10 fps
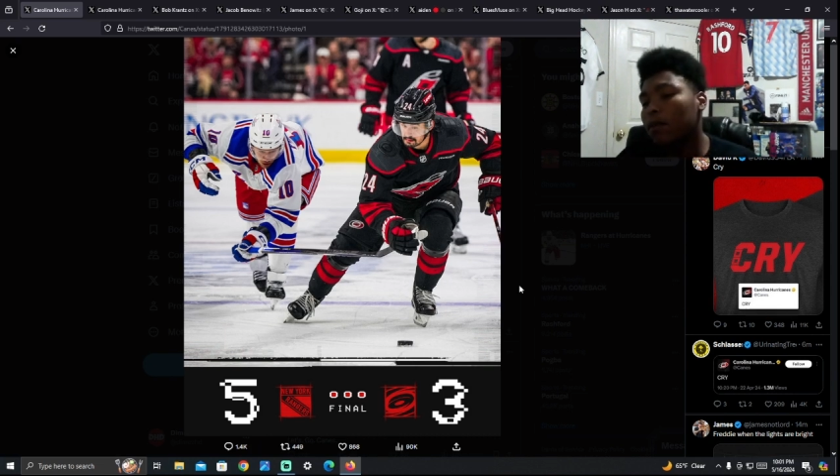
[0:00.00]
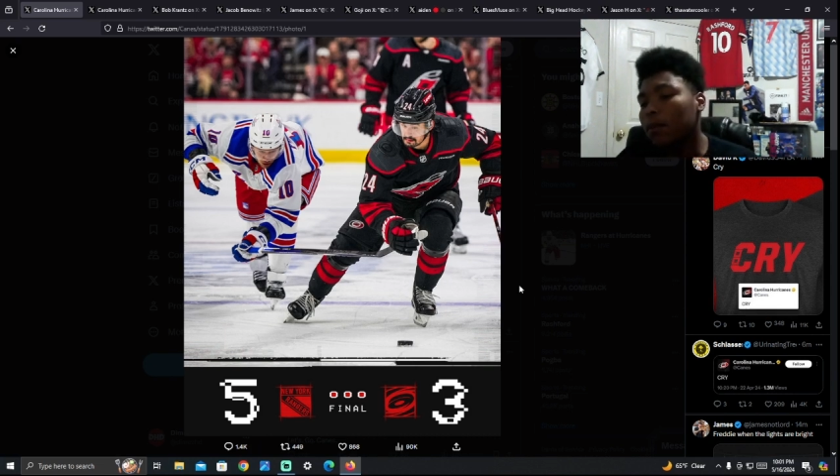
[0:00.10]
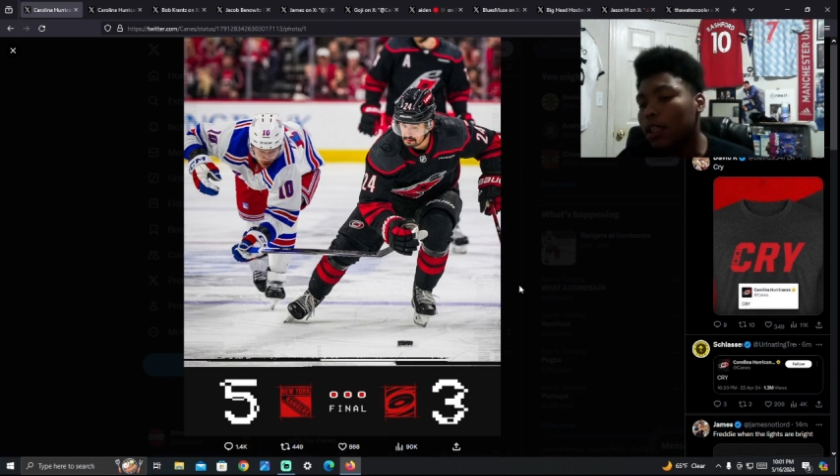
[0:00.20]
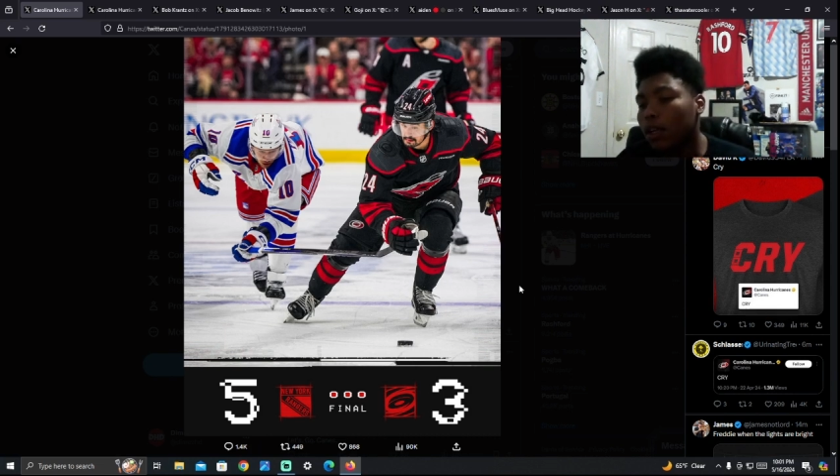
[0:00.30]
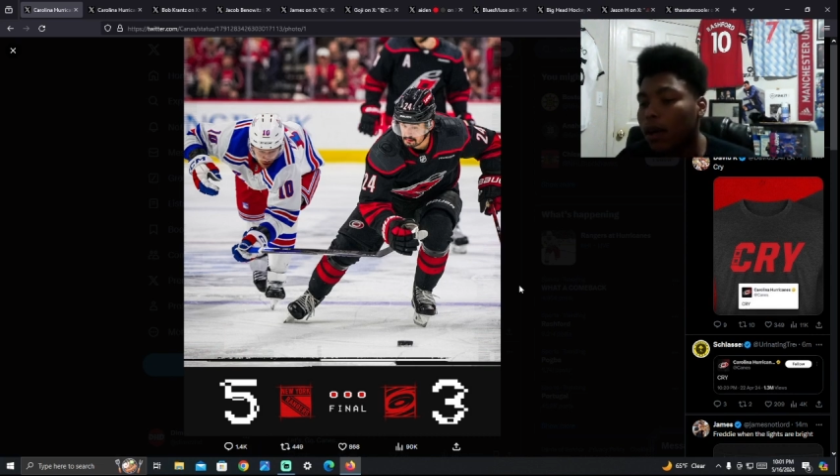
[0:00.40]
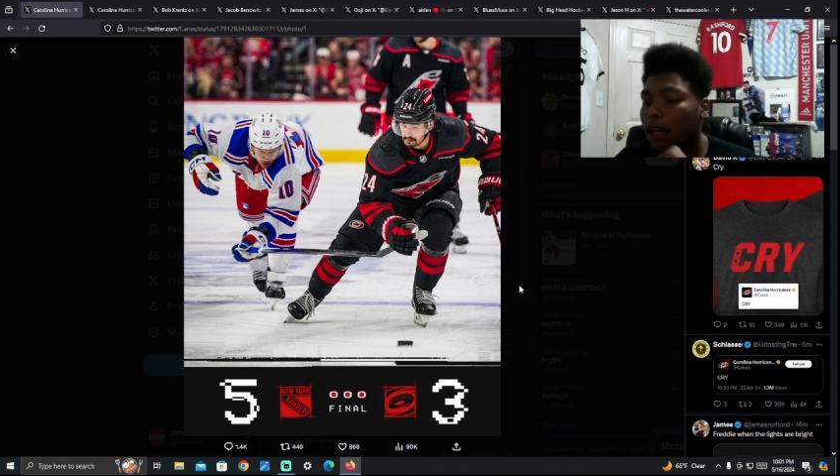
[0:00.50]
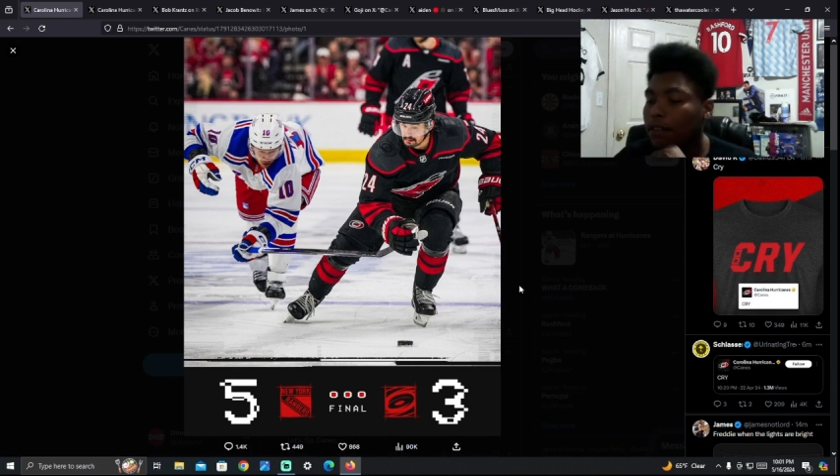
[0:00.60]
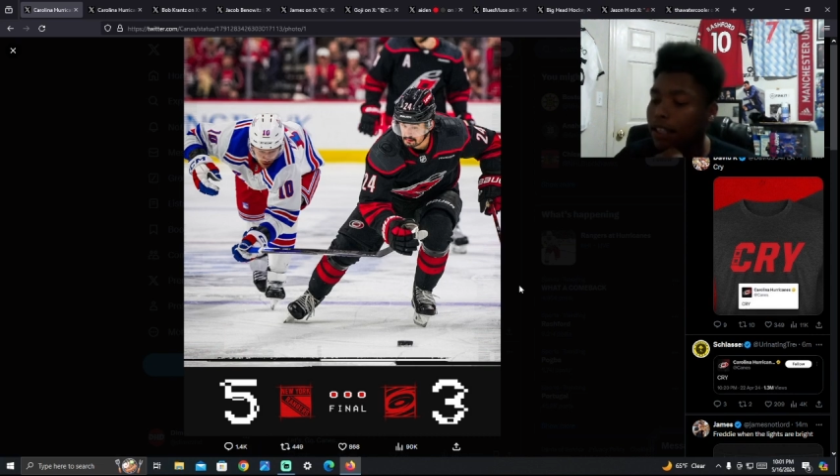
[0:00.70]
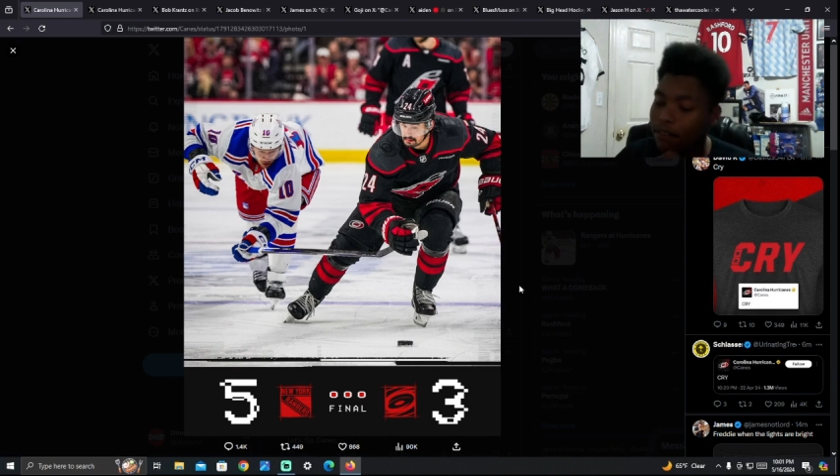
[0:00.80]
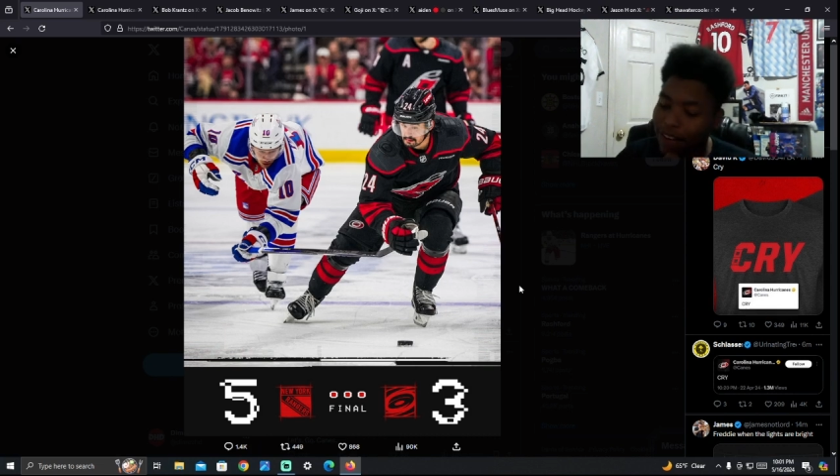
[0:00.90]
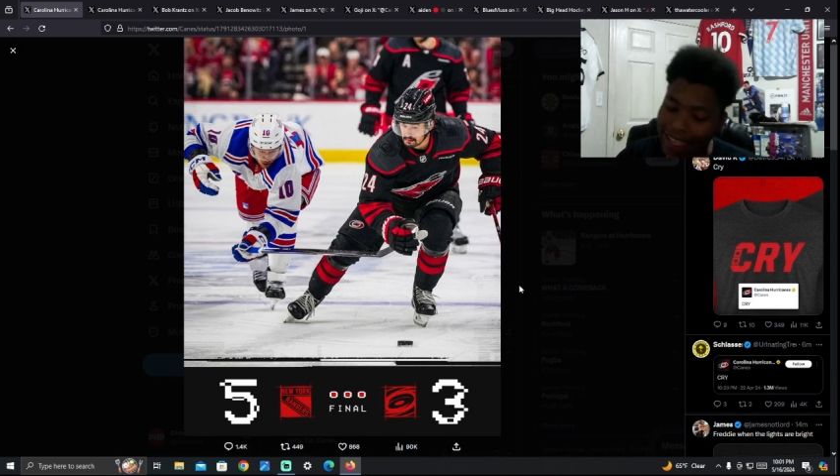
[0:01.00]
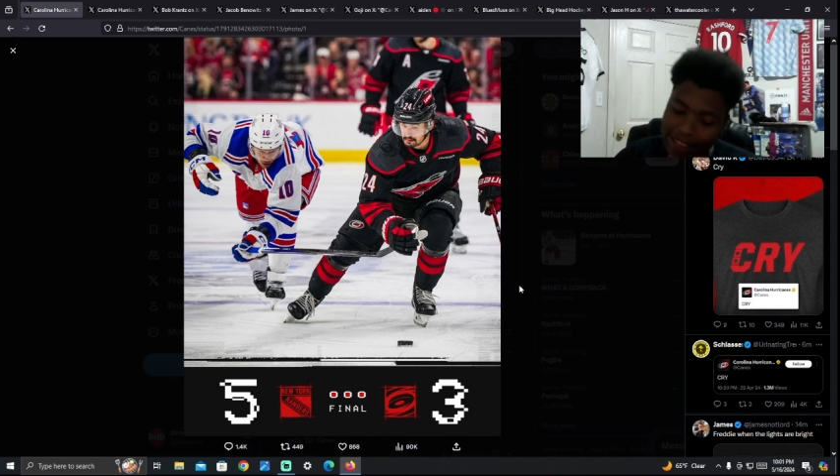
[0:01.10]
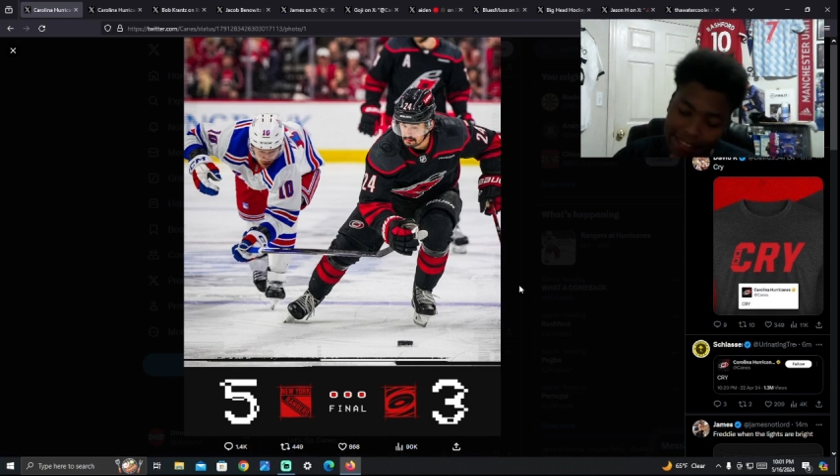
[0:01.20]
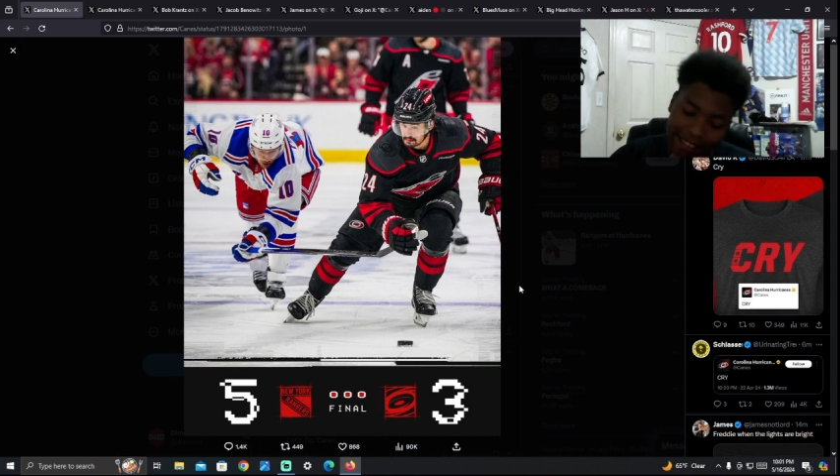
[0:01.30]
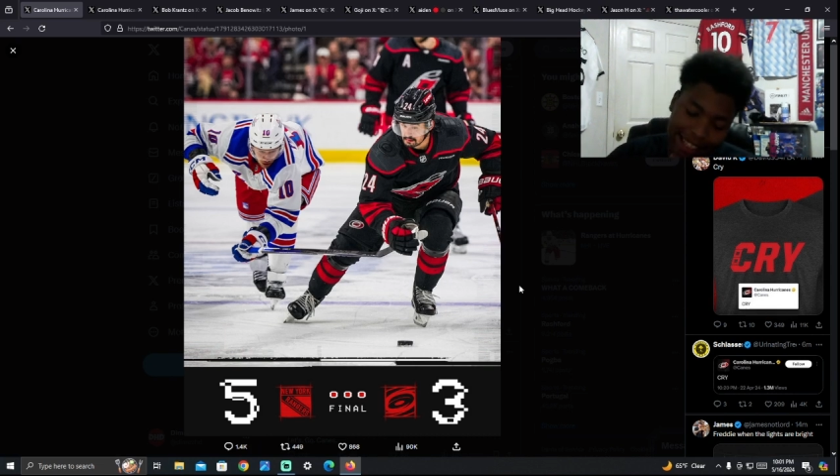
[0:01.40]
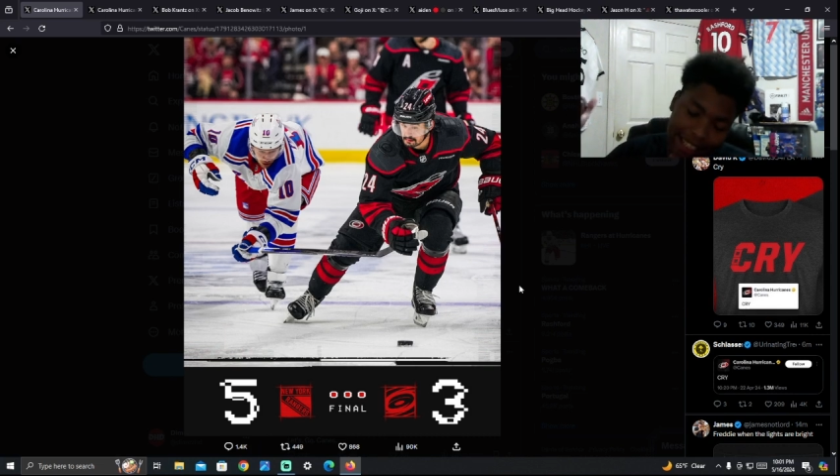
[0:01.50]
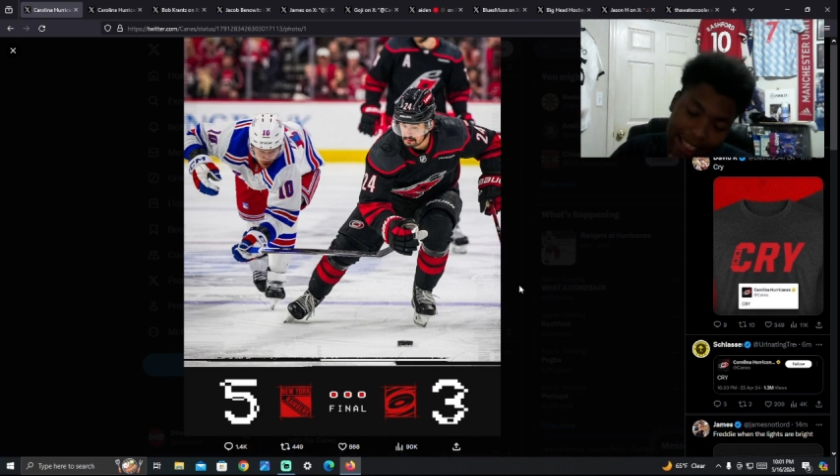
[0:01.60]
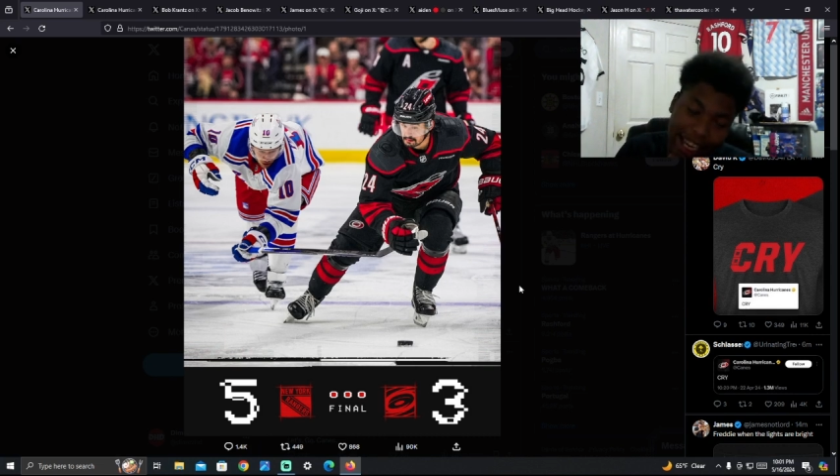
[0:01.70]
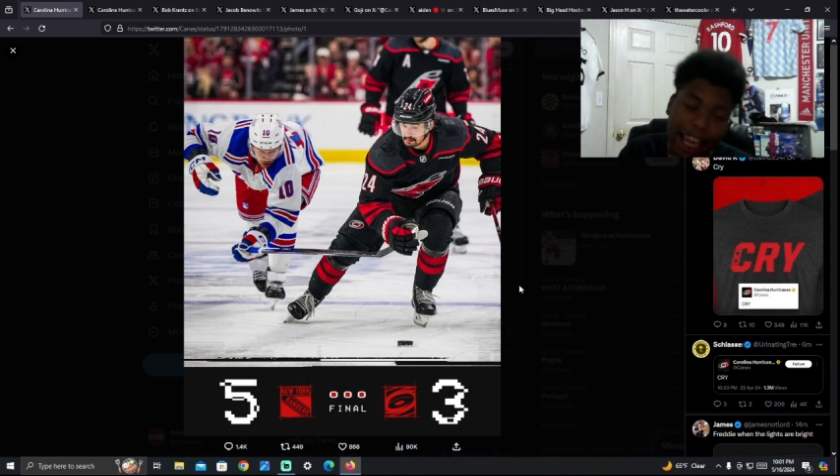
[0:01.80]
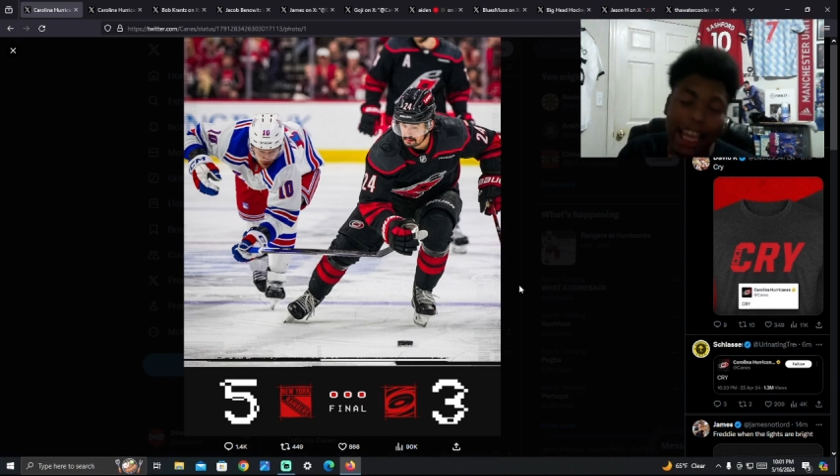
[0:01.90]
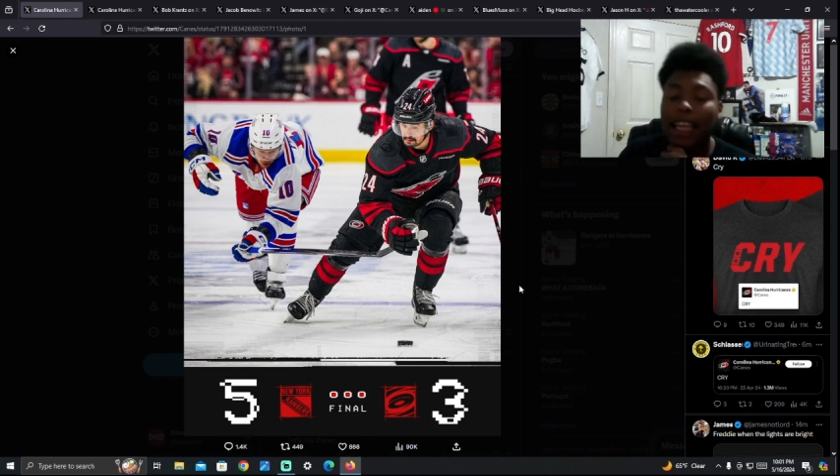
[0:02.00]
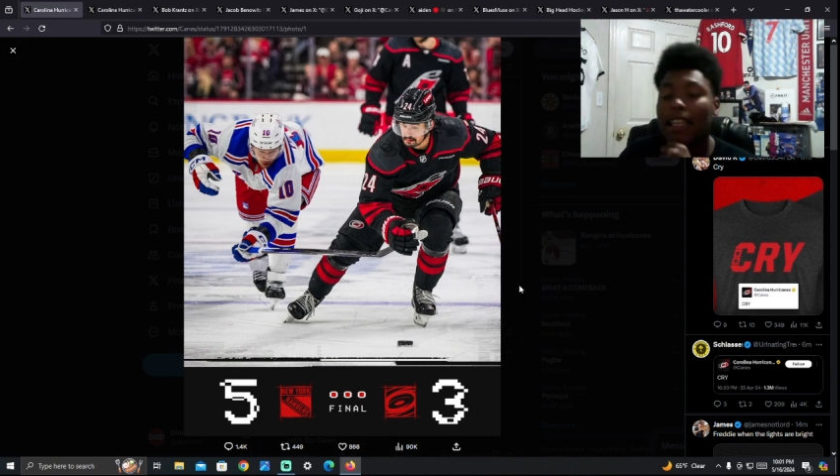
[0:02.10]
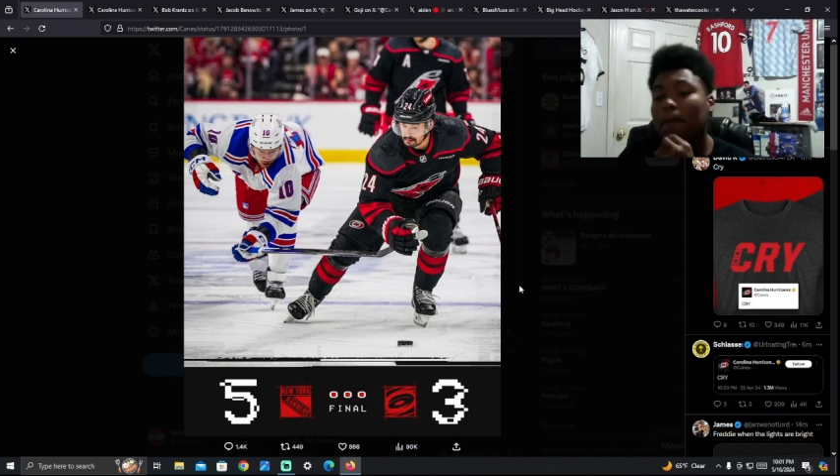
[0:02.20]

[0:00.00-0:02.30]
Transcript: We go out to the Rangers again,